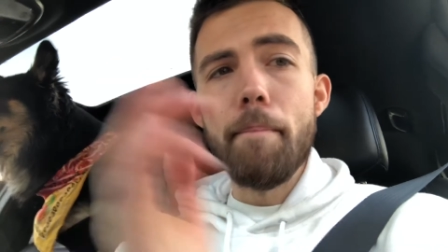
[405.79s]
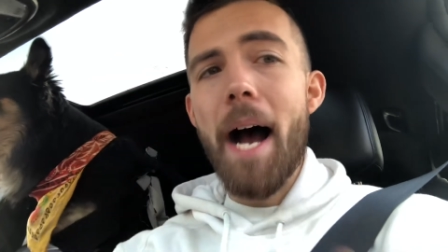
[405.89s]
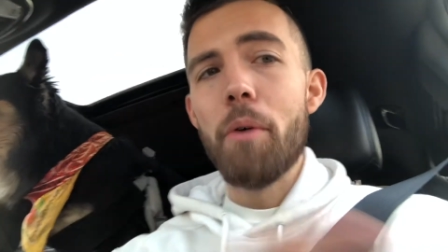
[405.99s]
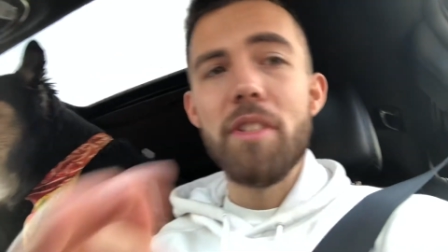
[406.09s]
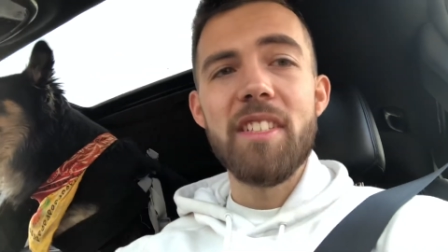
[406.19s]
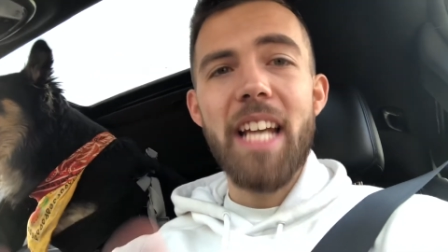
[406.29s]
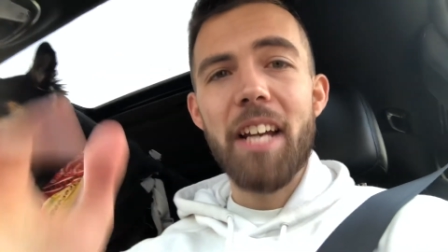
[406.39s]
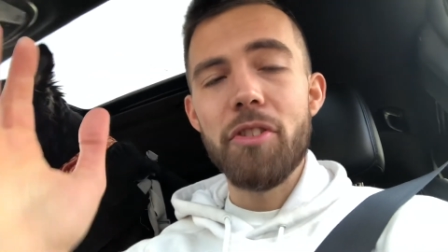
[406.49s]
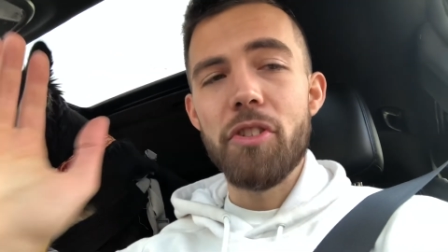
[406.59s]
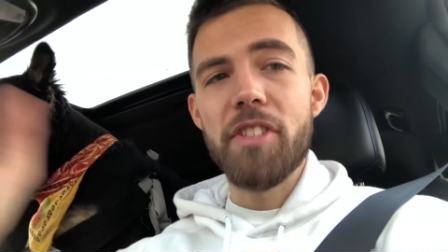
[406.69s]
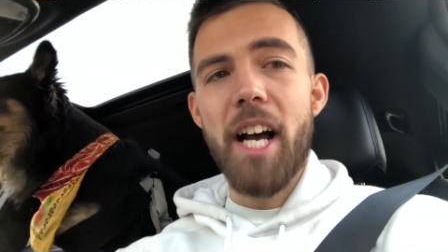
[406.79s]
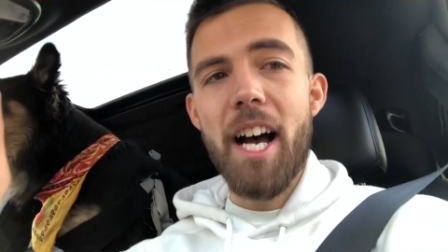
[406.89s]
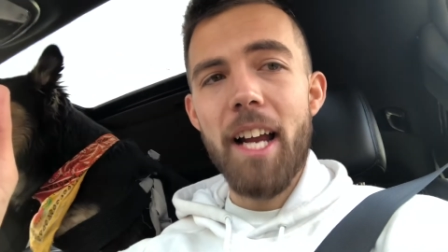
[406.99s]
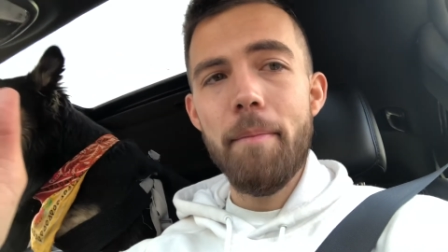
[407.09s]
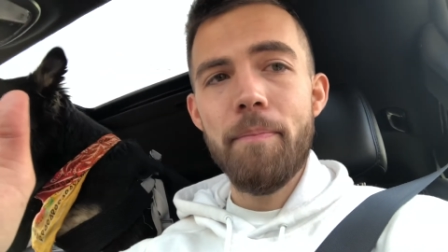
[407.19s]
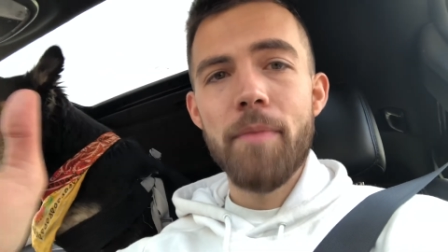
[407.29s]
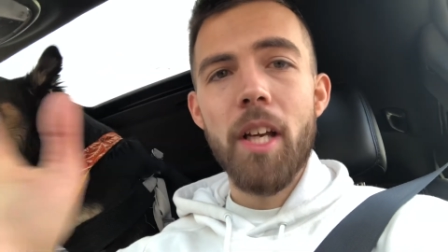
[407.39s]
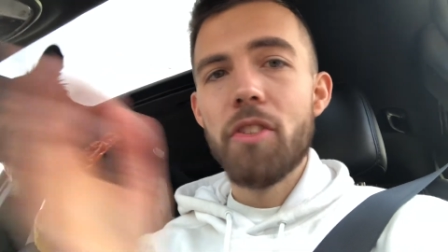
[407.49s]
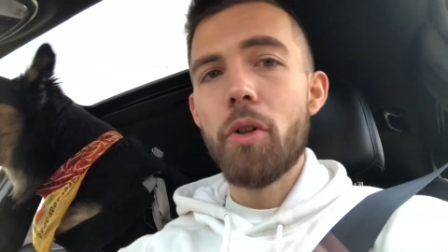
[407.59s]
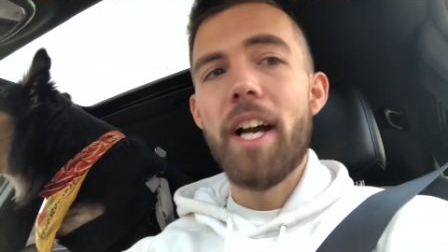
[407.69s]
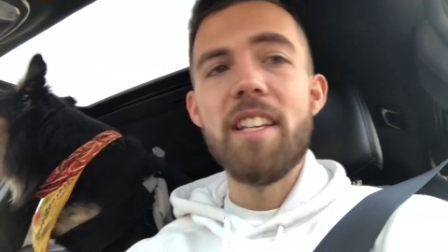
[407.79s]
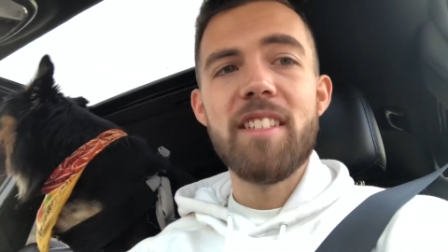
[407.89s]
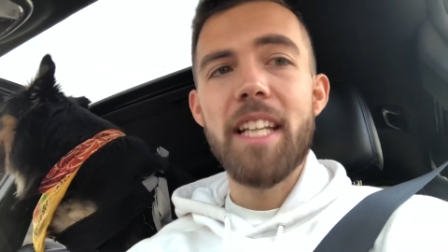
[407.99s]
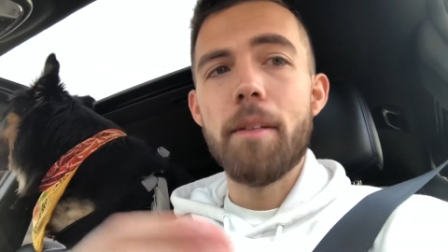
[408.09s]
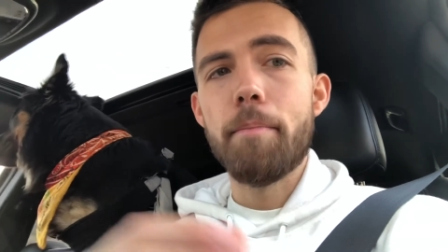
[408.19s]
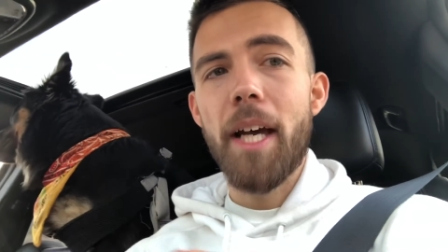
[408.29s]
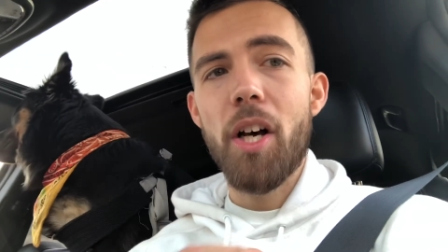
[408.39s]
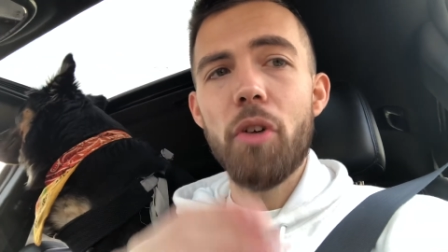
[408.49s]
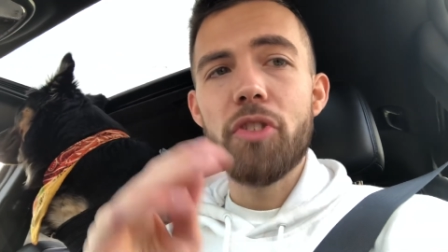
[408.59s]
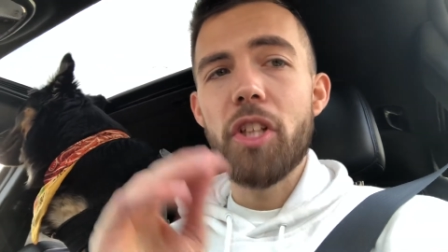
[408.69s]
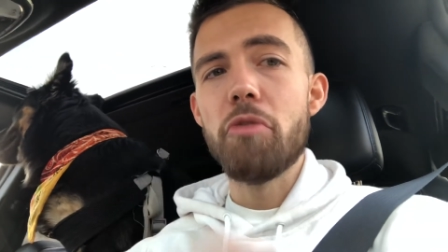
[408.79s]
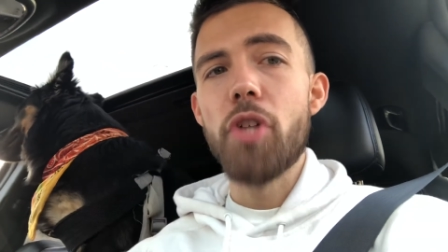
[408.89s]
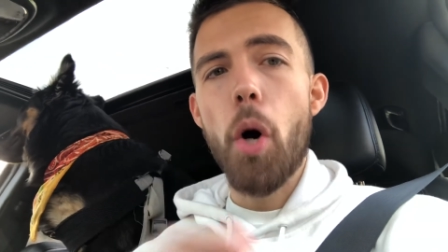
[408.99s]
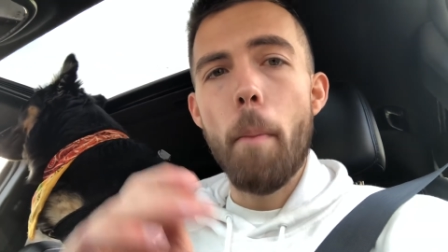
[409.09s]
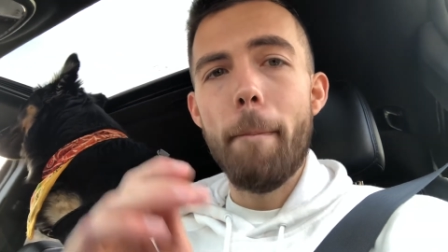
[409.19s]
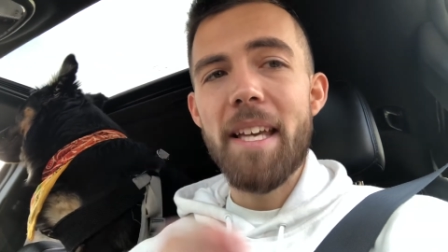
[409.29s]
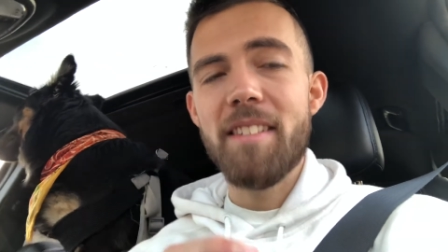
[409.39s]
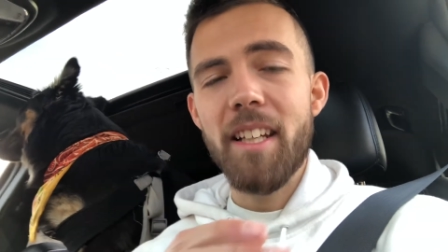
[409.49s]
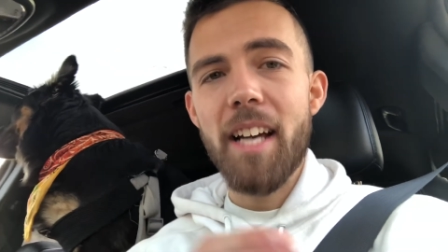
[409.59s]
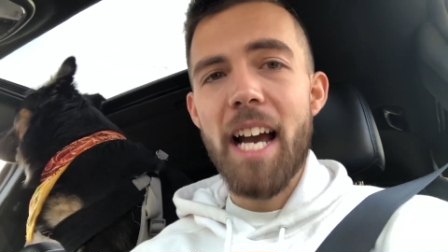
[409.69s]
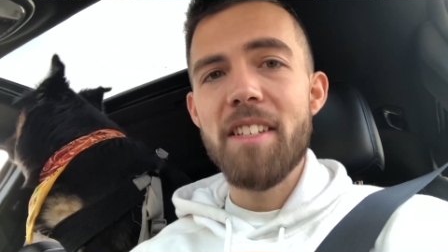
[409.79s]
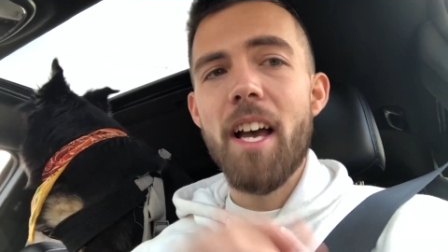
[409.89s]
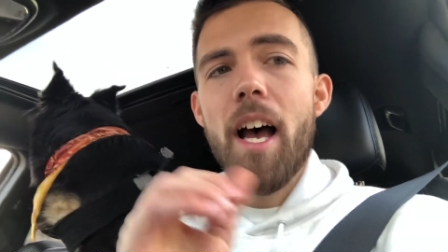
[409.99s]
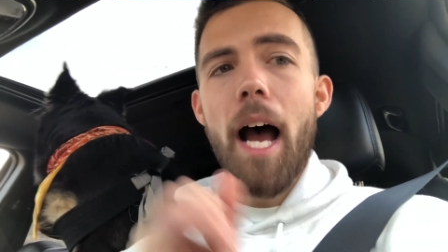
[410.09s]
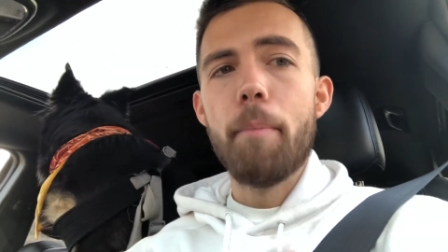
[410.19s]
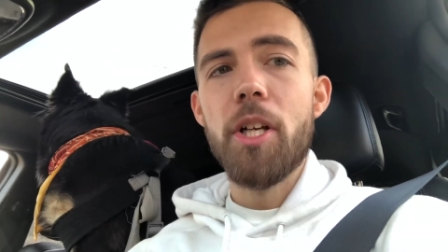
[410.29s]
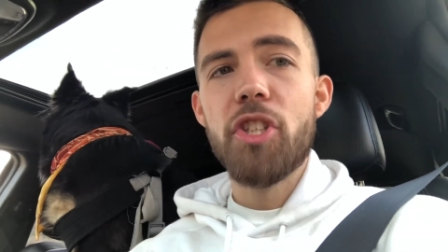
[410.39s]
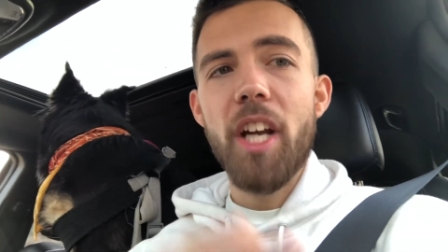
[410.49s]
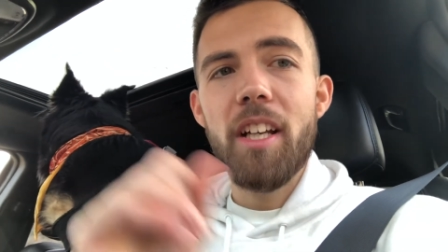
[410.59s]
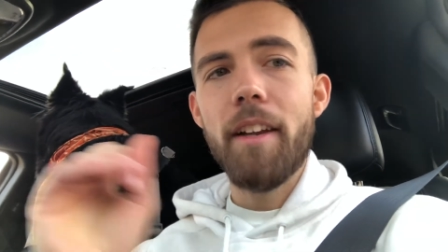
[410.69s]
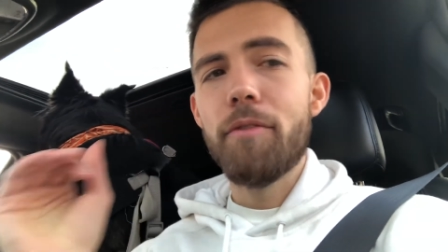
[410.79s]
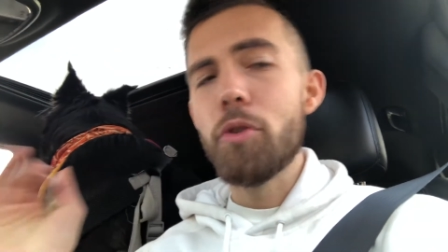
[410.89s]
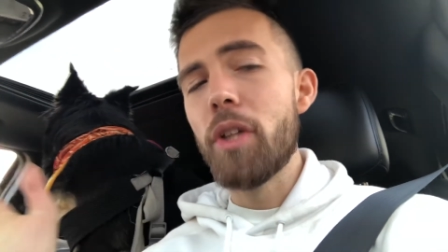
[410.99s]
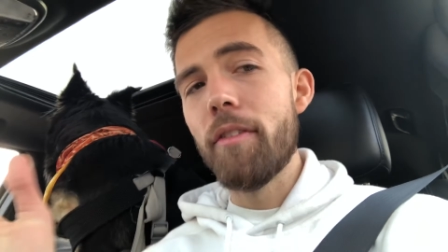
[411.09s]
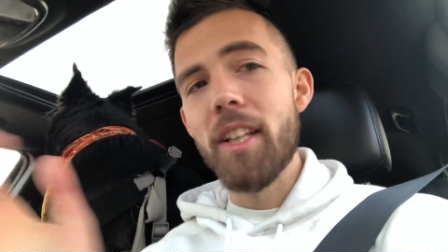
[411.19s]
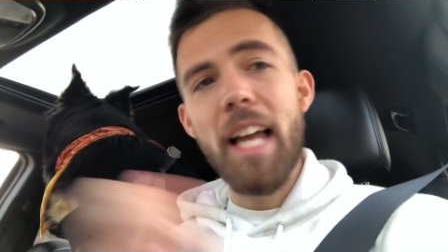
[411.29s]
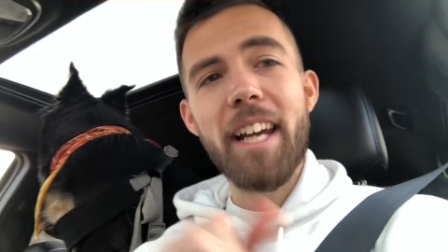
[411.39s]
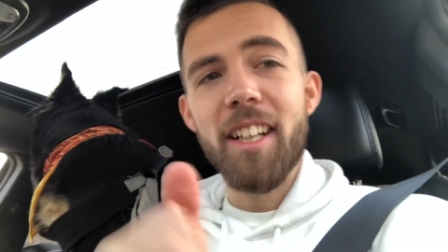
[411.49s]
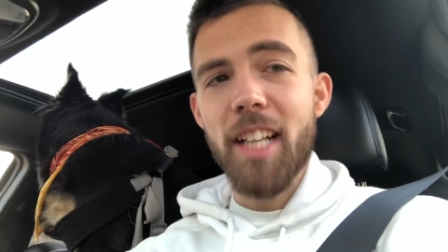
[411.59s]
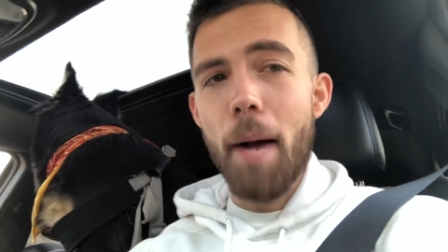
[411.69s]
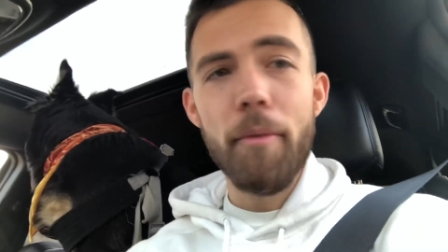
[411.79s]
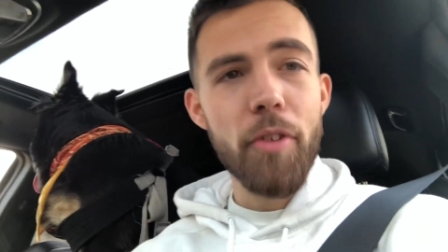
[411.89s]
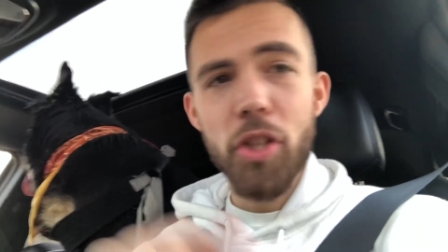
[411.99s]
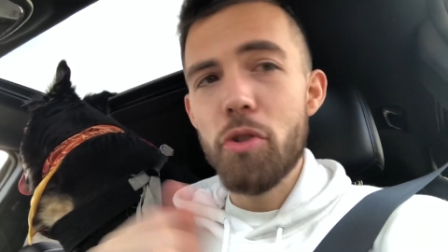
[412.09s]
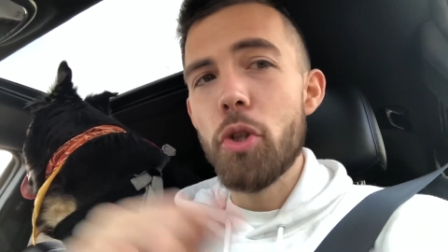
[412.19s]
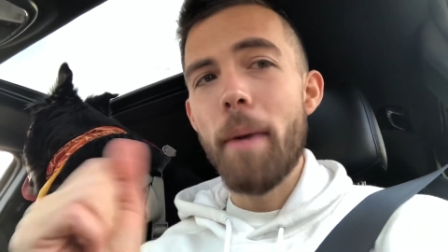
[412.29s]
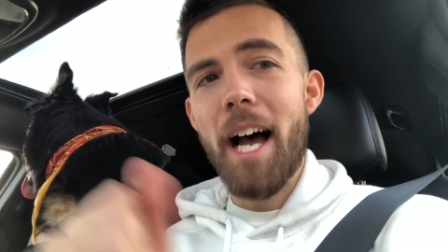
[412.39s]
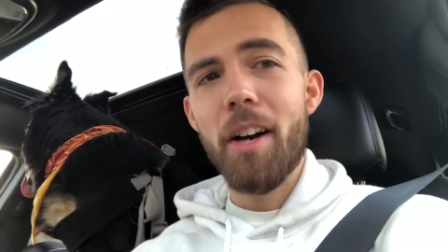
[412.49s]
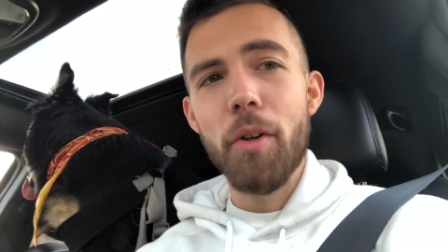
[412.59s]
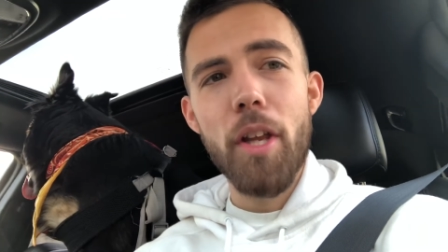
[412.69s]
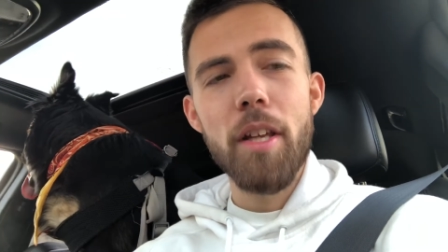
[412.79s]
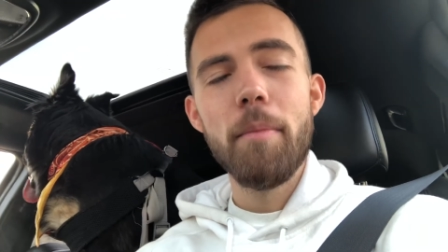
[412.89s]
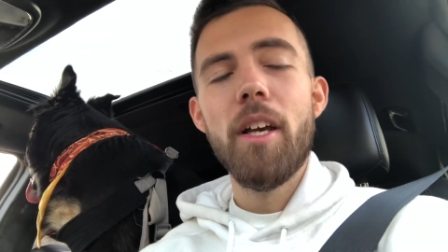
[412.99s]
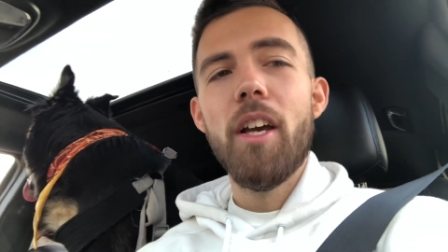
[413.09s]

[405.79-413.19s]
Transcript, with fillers: Mountain Standard Time go ahead and set the bell so you don't miss it guys i appreciate it if you give a like and a comment for the youtube algorithm